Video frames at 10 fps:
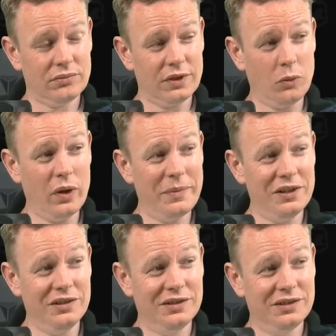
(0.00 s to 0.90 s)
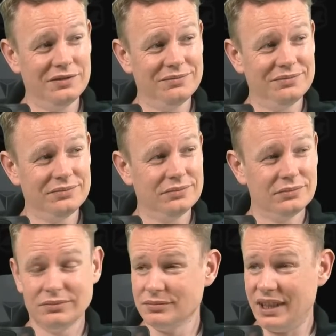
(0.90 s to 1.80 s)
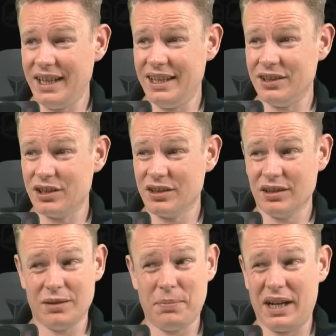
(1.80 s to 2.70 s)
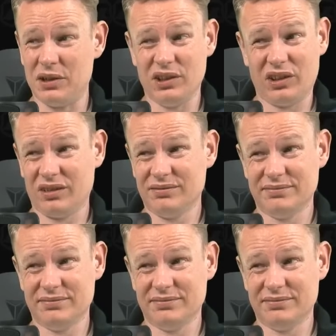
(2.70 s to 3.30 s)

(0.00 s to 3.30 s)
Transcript: The women. And the parents.